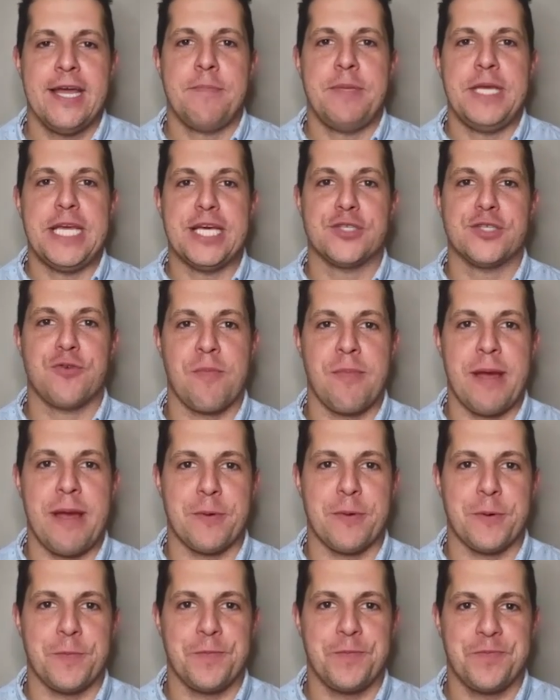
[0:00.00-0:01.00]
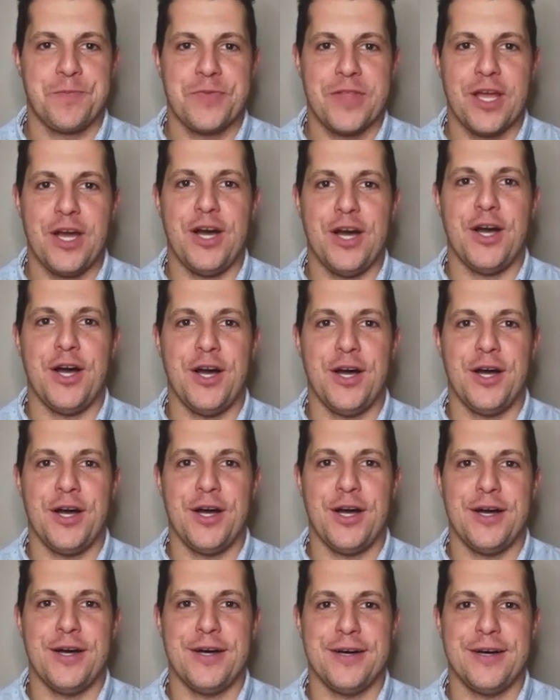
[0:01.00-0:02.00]
Because remember,
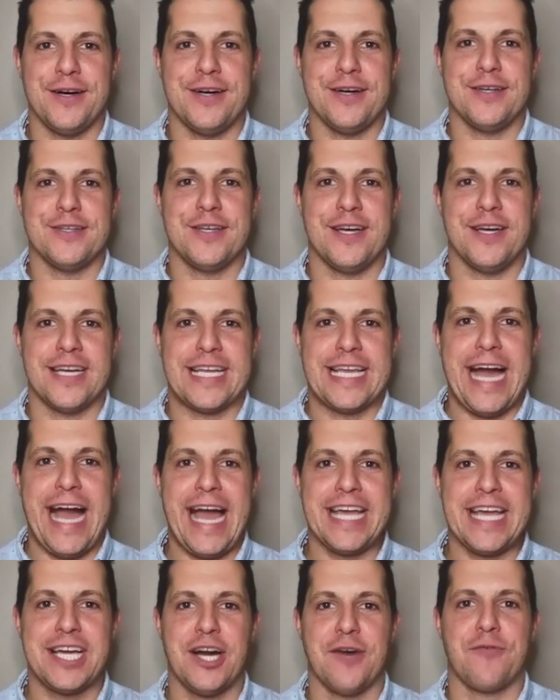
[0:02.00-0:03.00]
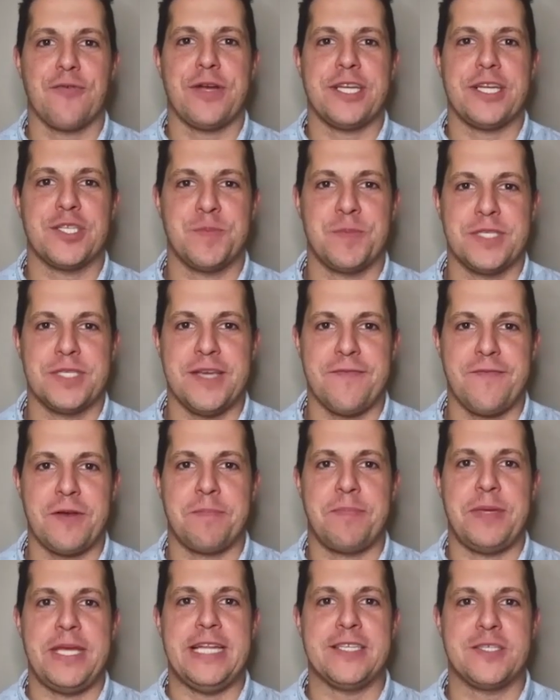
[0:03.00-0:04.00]
a guy covering a
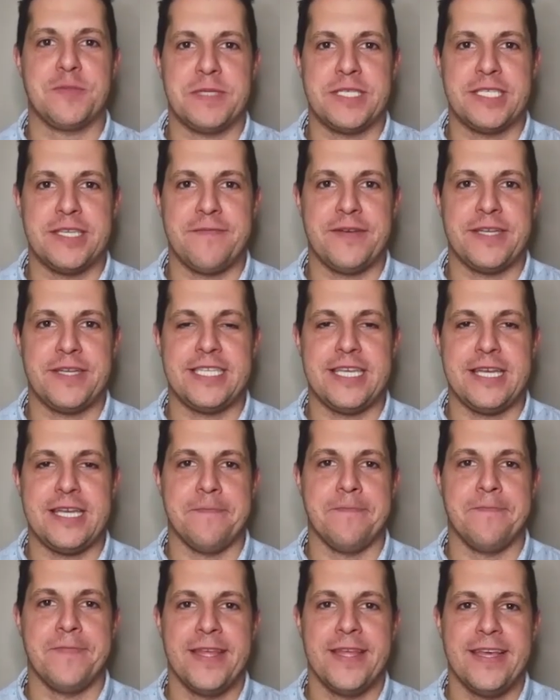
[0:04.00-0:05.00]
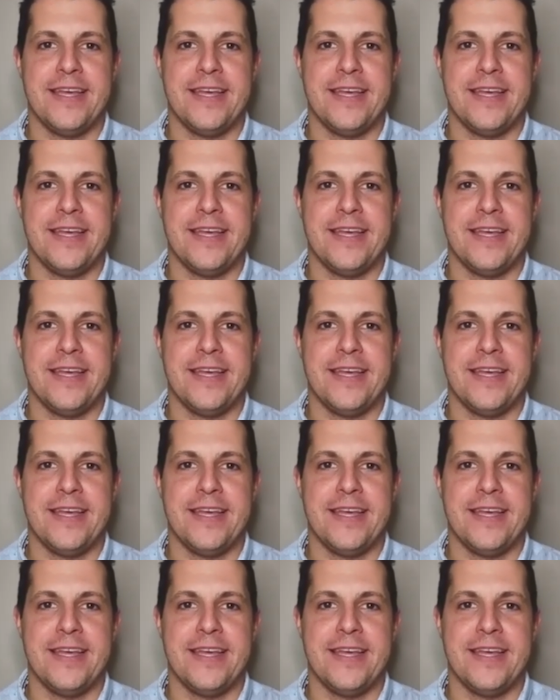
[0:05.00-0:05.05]
specific beat, a specific team,